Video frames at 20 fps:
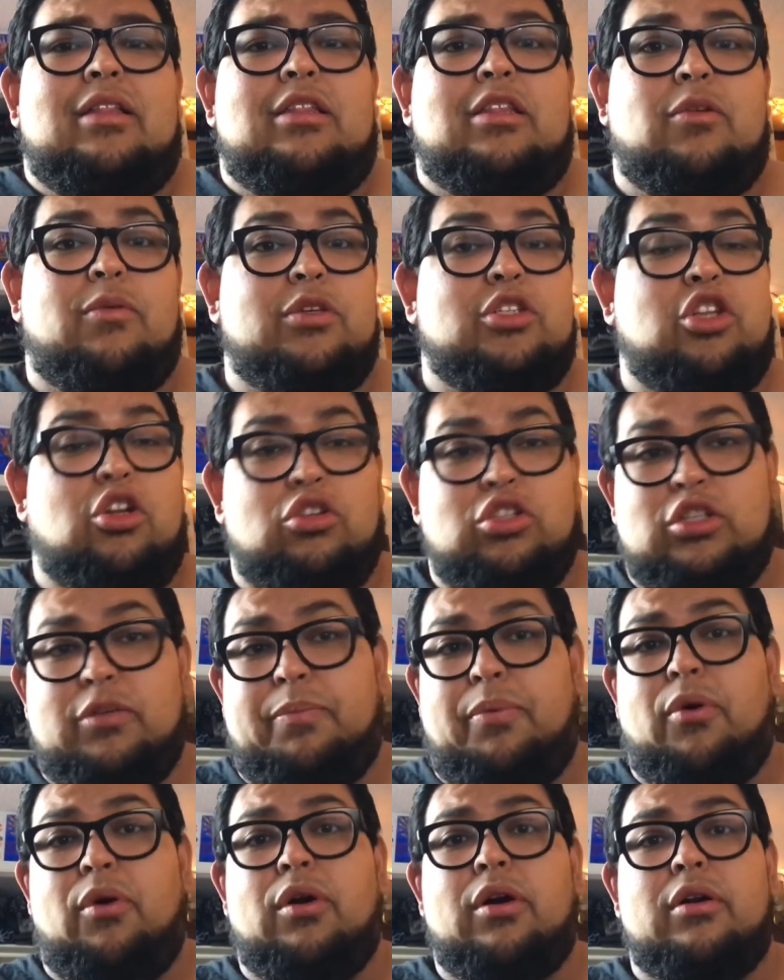There was no
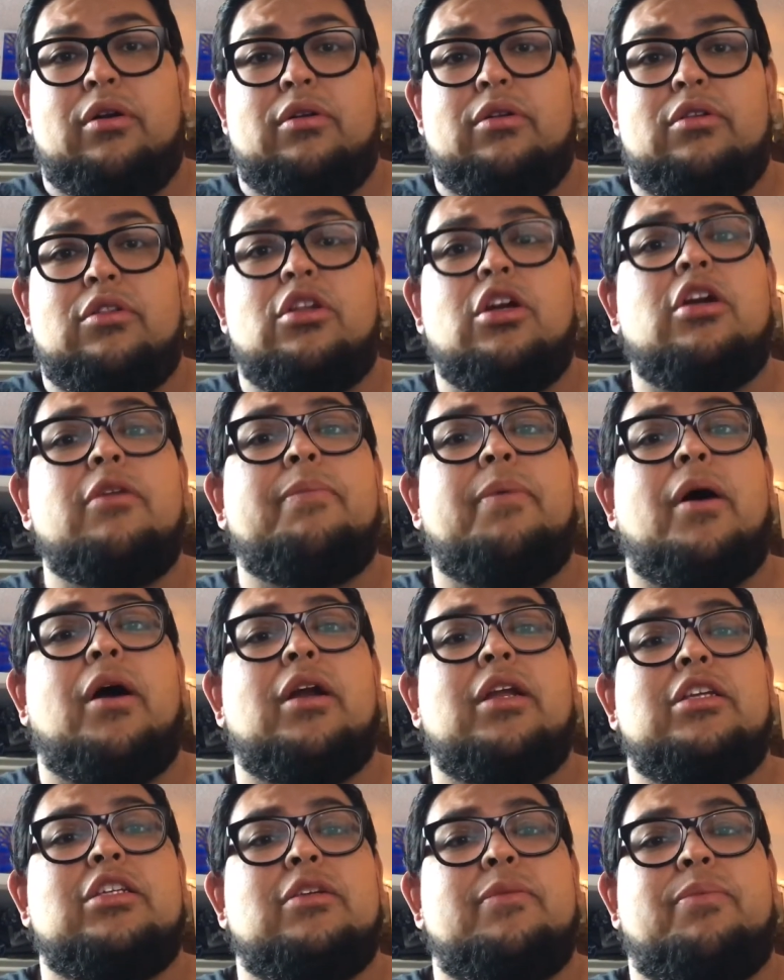support.
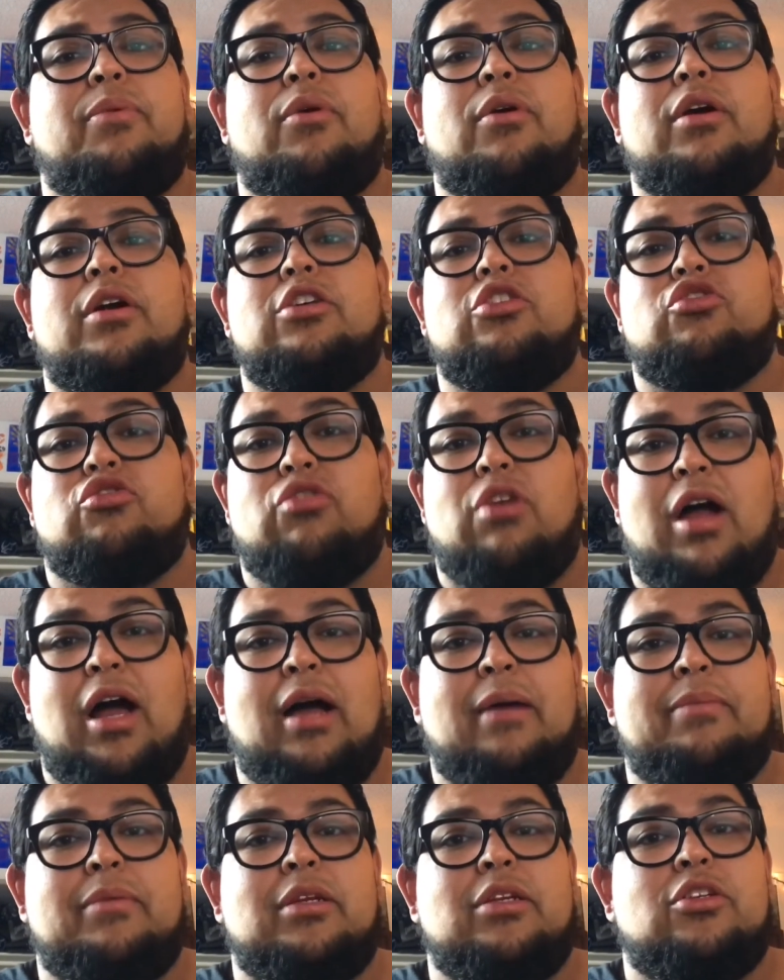Third-party support
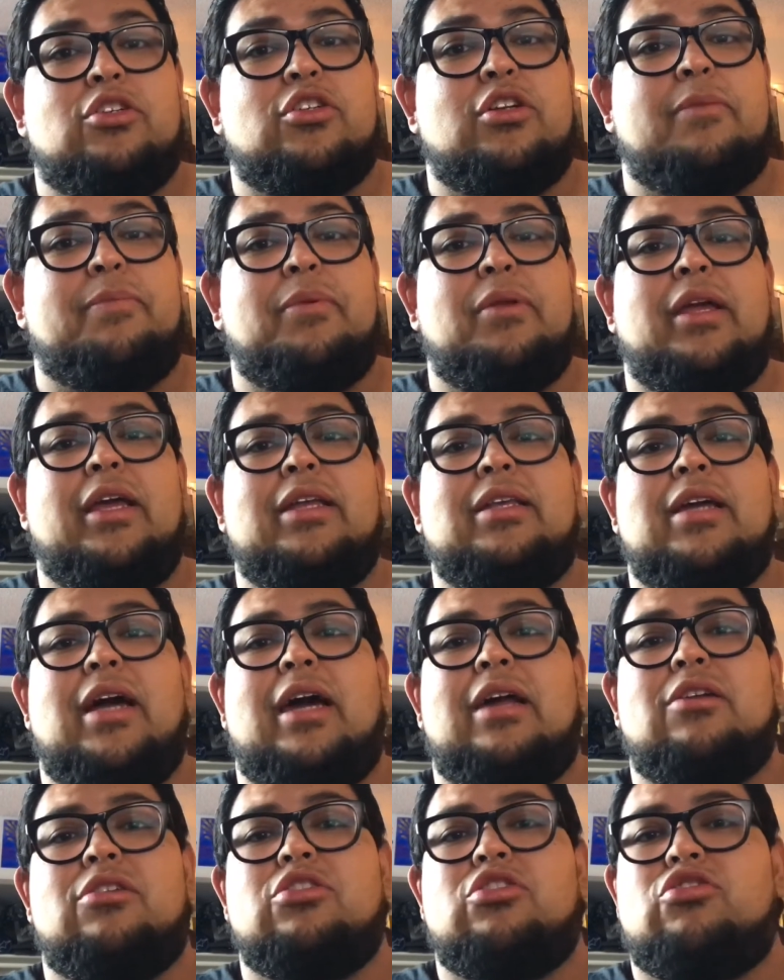dropped. AAA
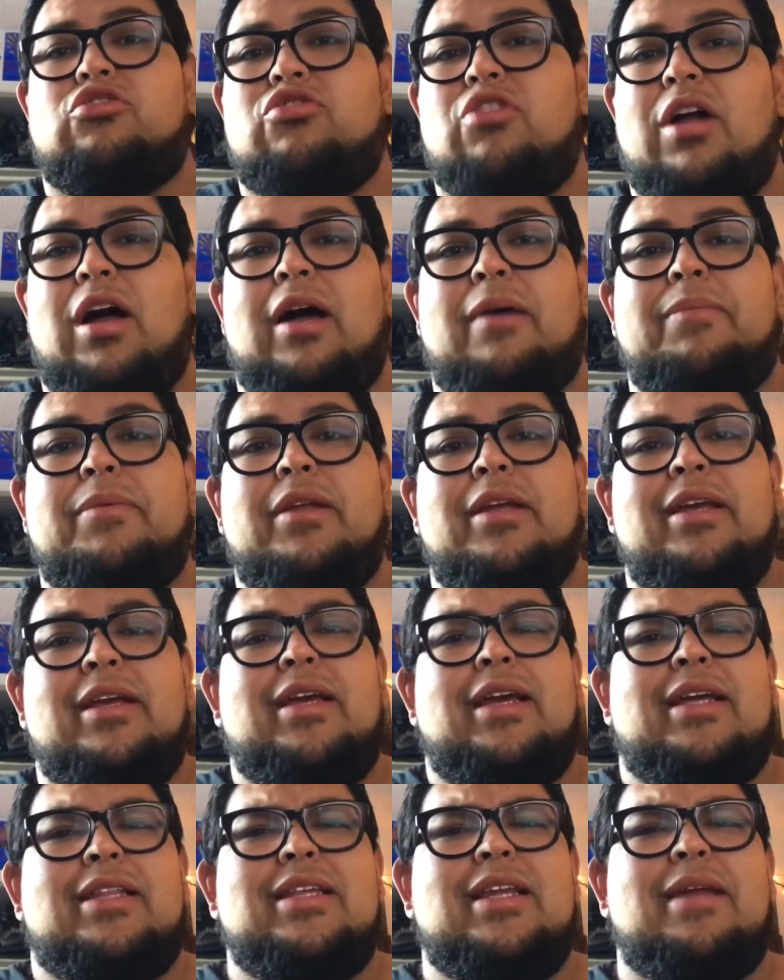titles dropped.
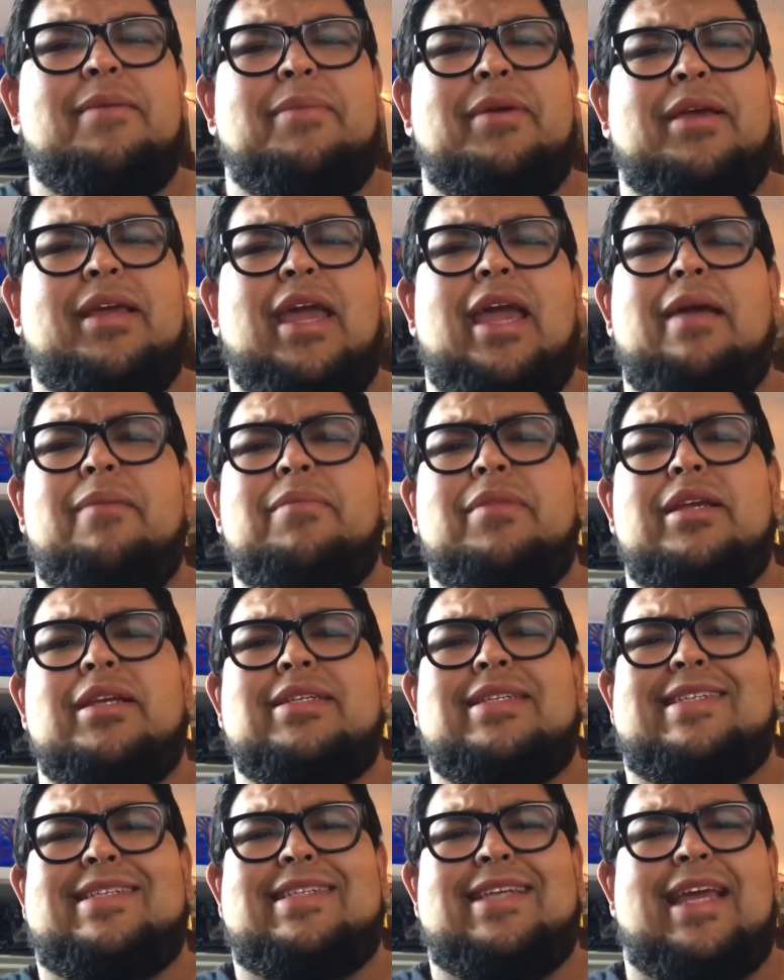And then it became
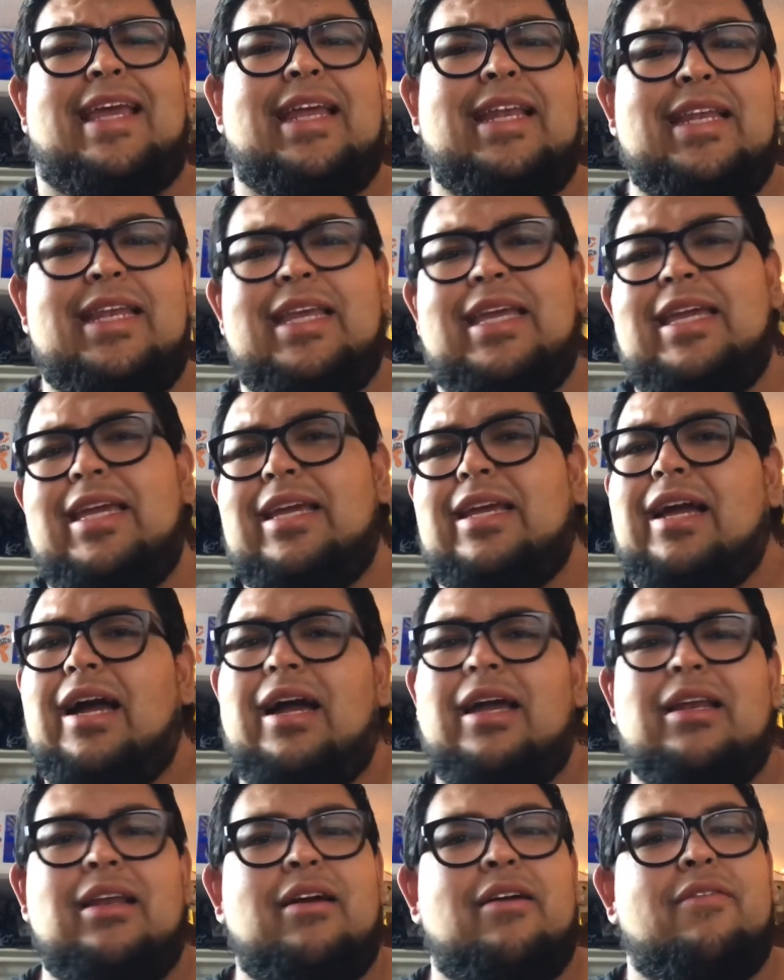this indie
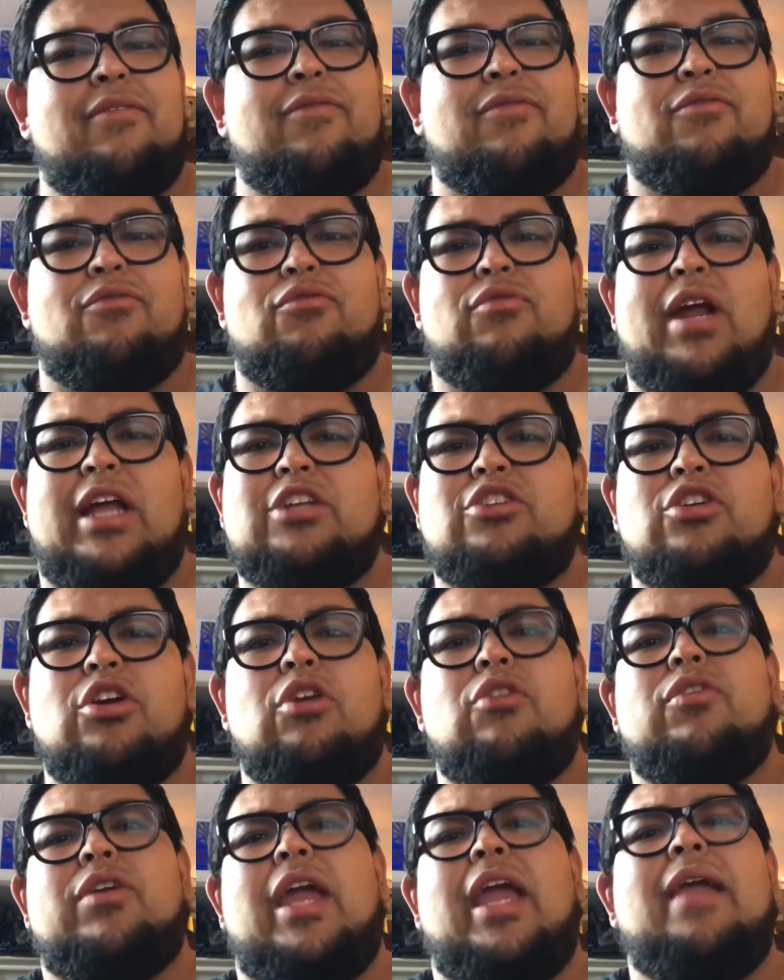kind of
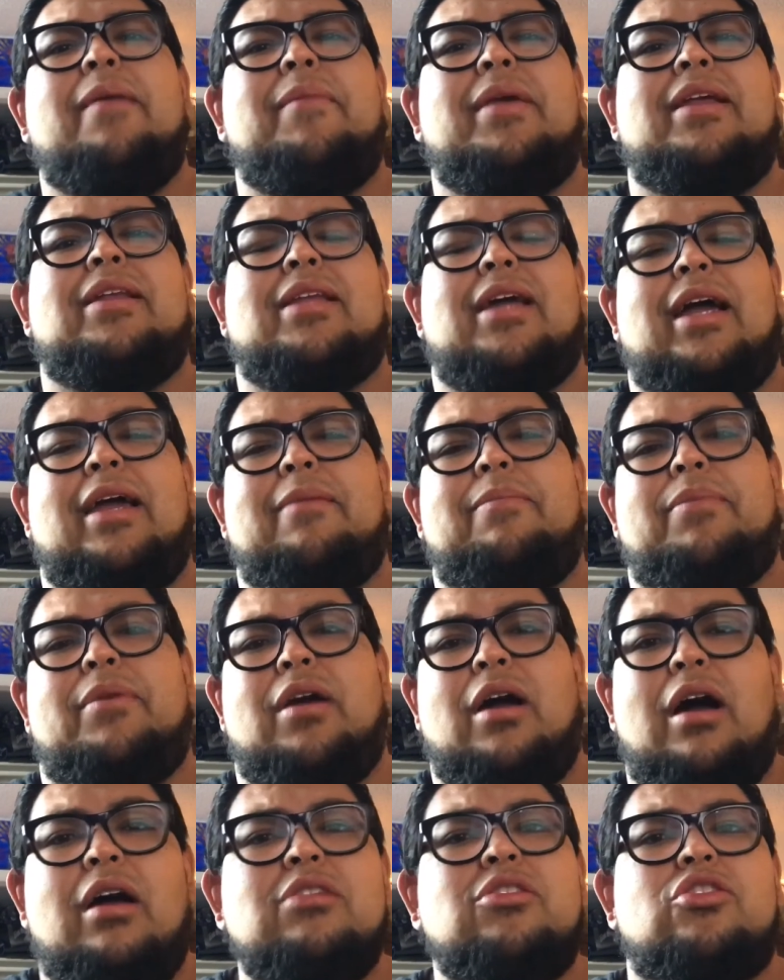retro gaming type
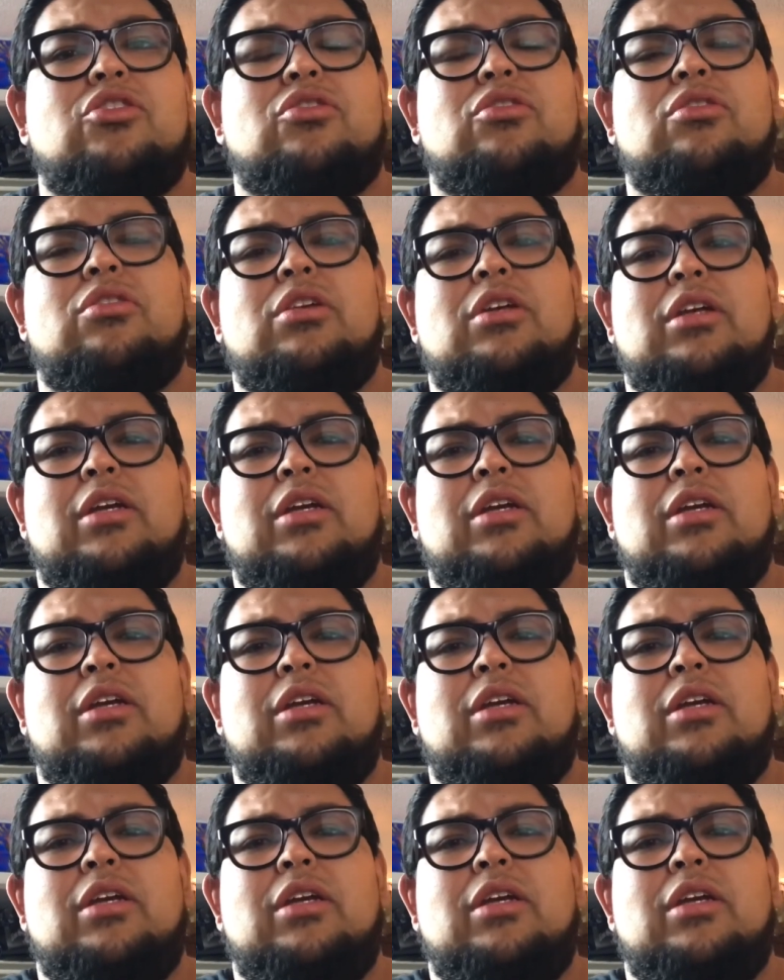console,